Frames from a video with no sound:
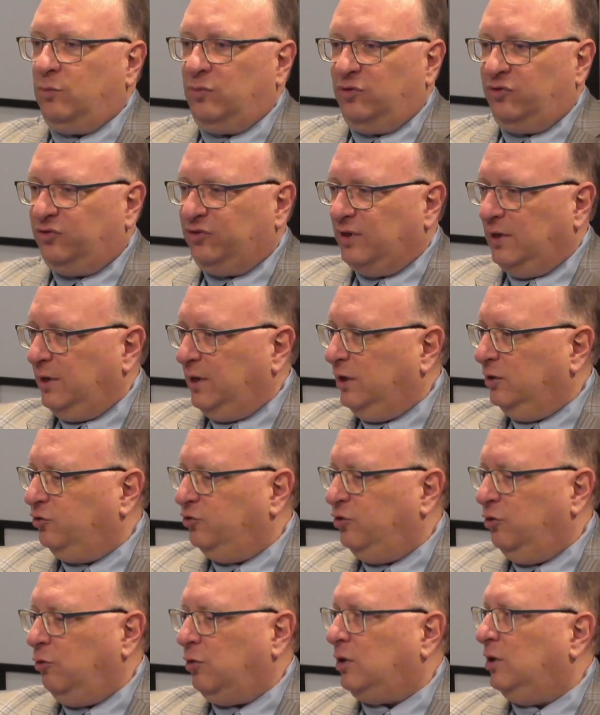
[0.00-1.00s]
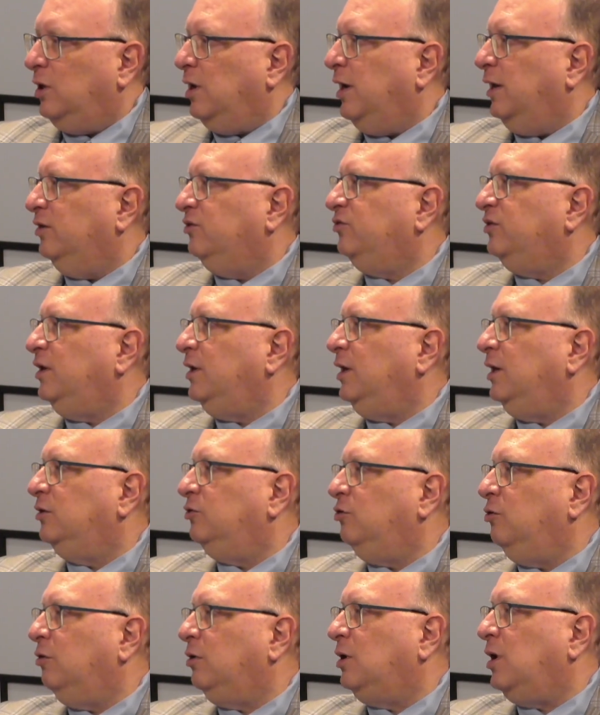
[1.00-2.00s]
sending it to your clients, sending it
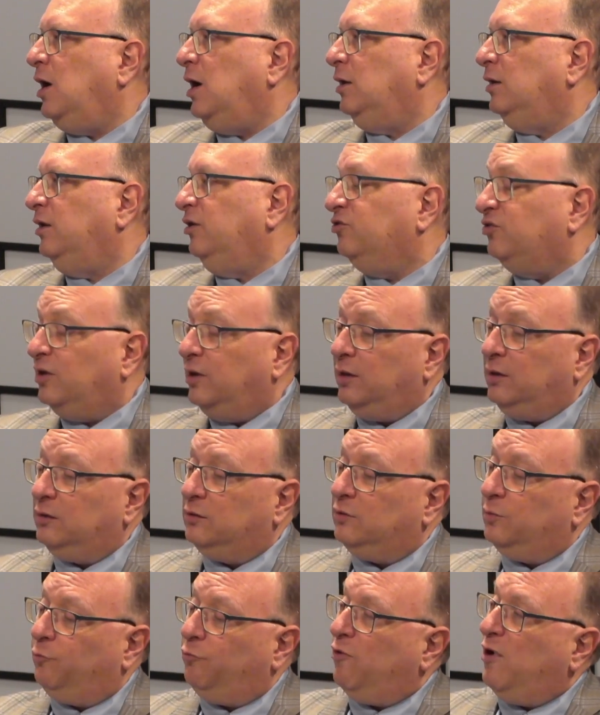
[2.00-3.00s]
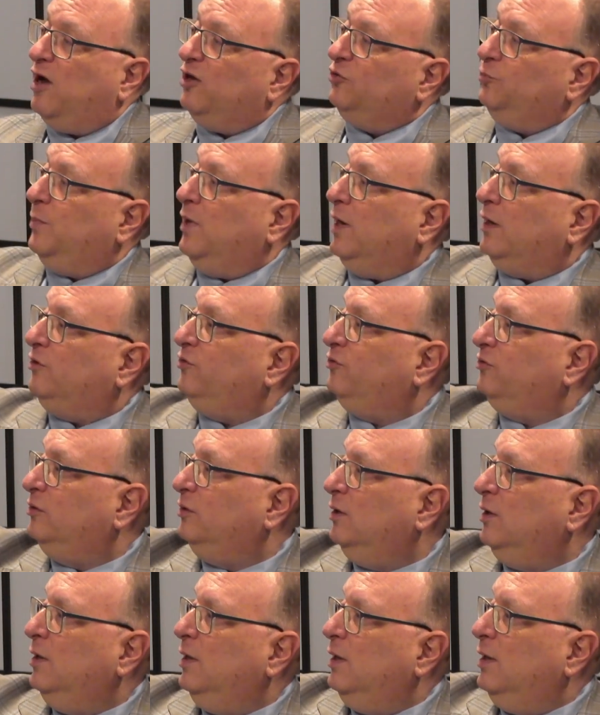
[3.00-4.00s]
to your colleagues, sending it to prospects,
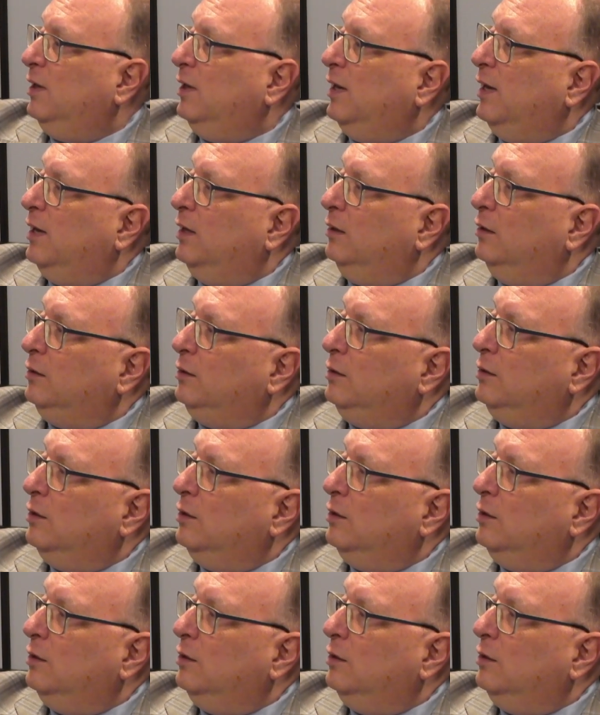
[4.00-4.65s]
and